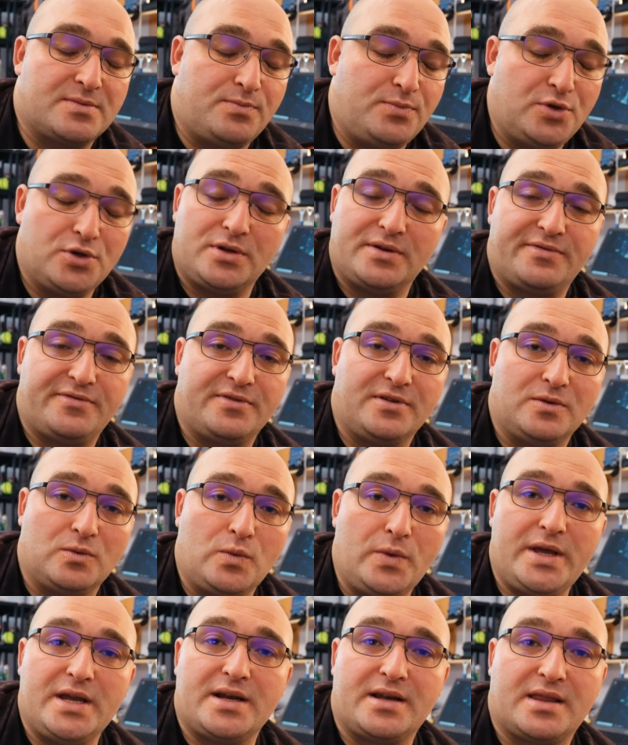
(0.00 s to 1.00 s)
beautiful
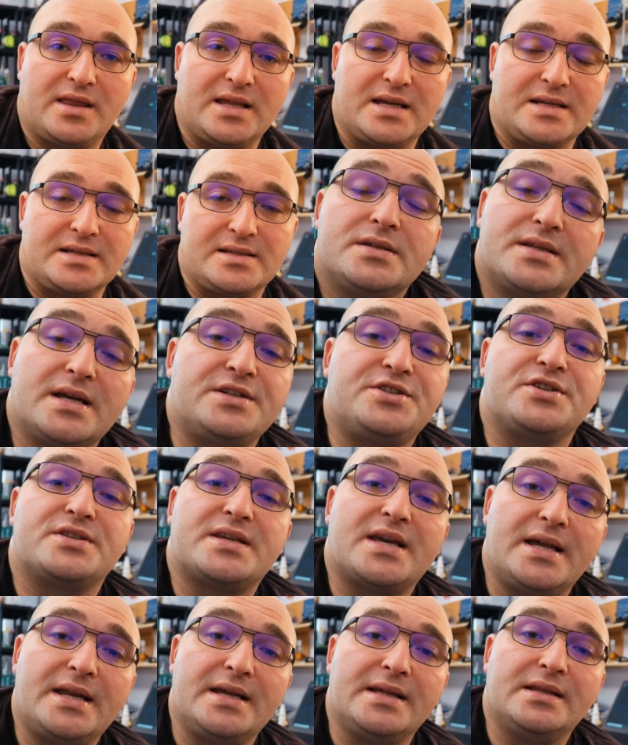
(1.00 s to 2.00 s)
weird things, such as
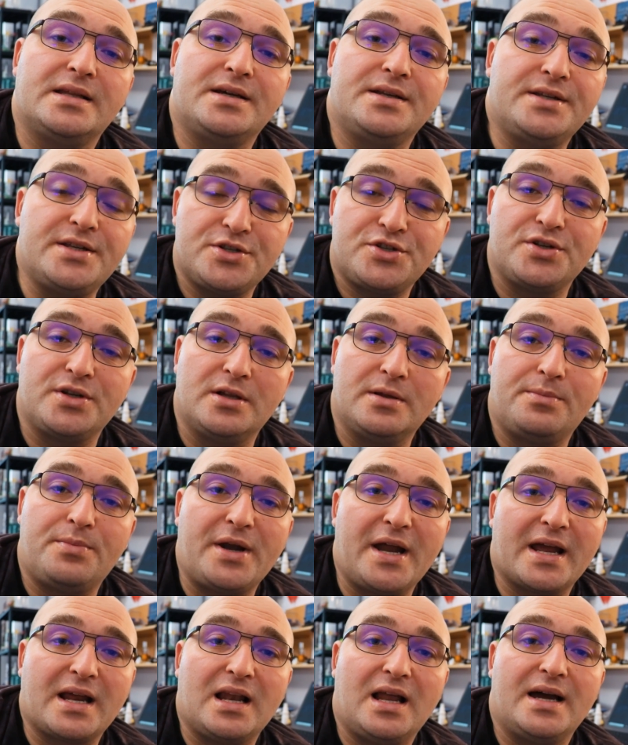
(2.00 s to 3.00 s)
getting the additional
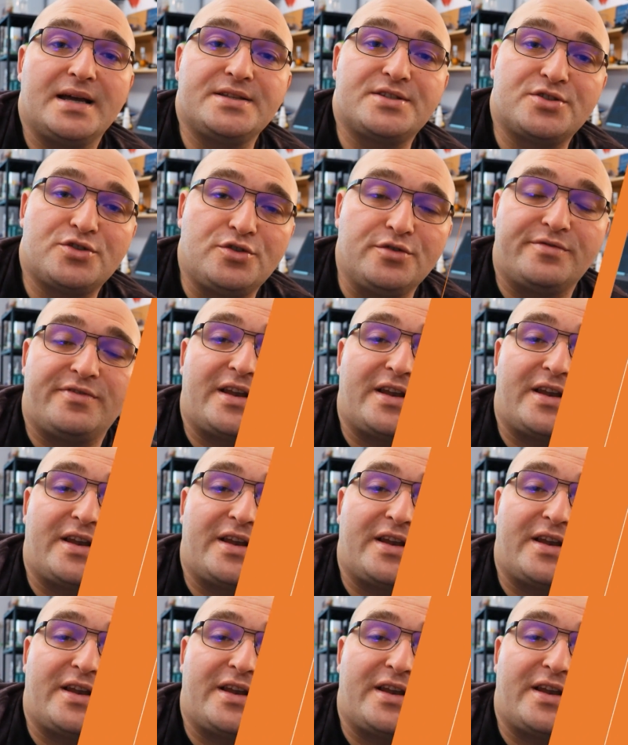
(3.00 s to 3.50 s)
brake lights to